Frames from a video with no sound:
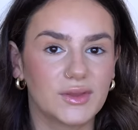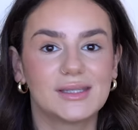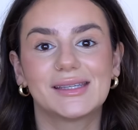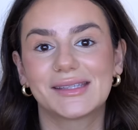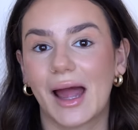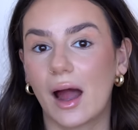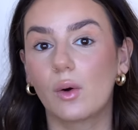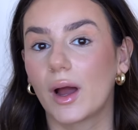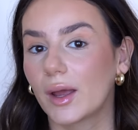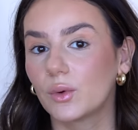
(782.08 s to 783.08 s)
This is how
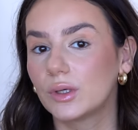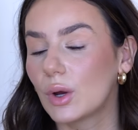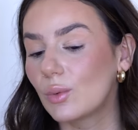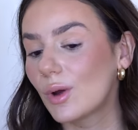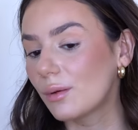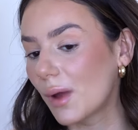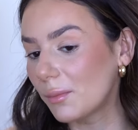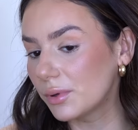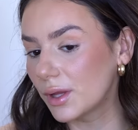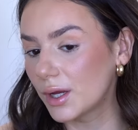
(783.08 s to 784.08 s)
I would wear my
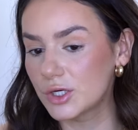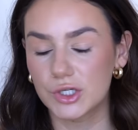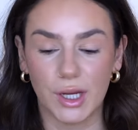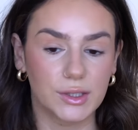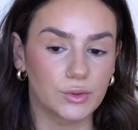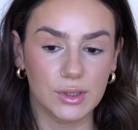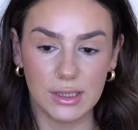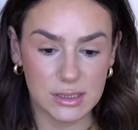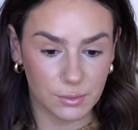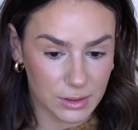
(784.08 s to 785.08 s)
blush. I don't
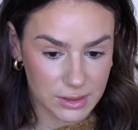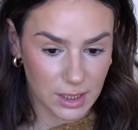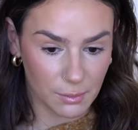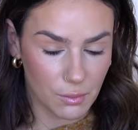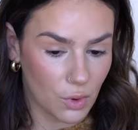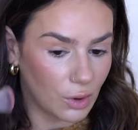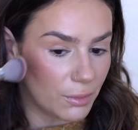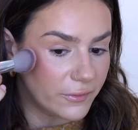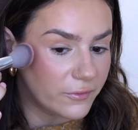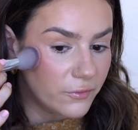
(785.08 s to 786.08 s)
need to build it up more,
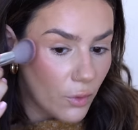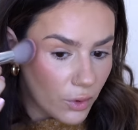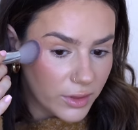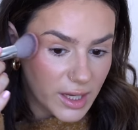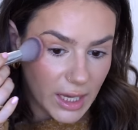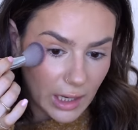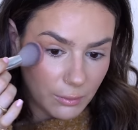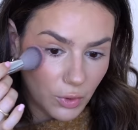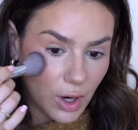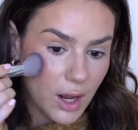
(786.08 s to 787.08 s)
but for the
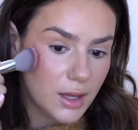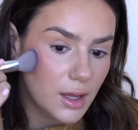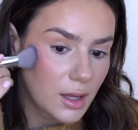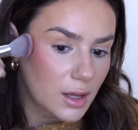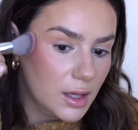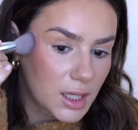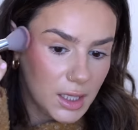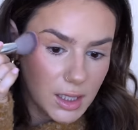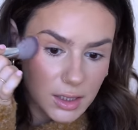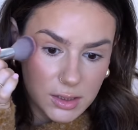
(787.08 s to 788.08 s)
camera,
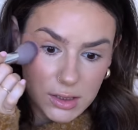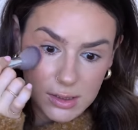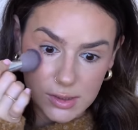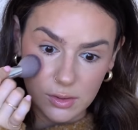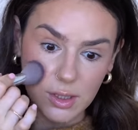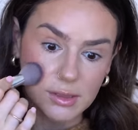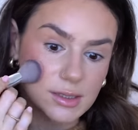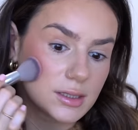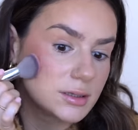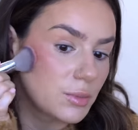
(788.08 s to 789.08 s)
just so you guys
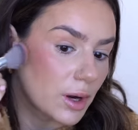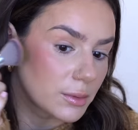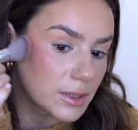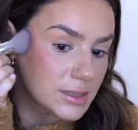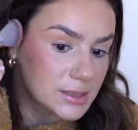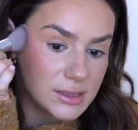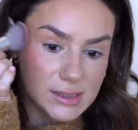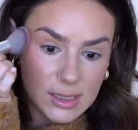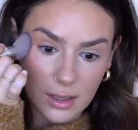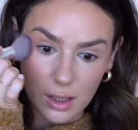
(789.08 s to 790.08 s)
can probably
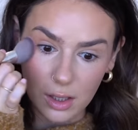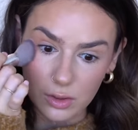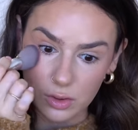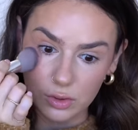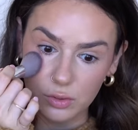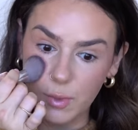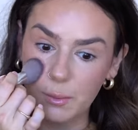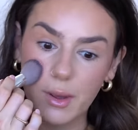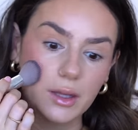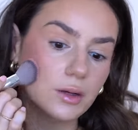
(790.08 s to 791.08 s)
see the color a little bit
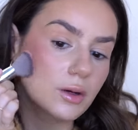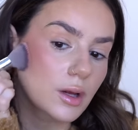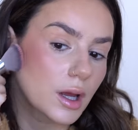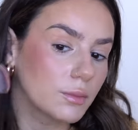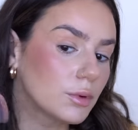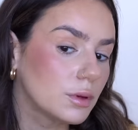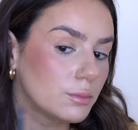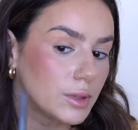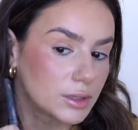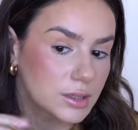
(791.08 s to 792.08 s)
better, I will
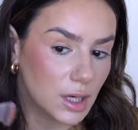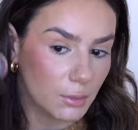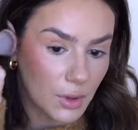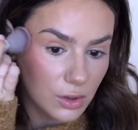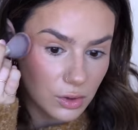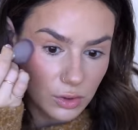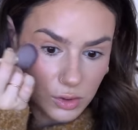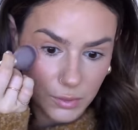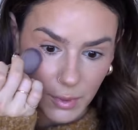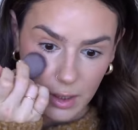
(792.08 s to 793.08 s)
build it up a
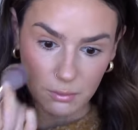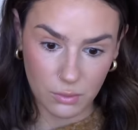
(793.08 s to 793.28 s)
little bit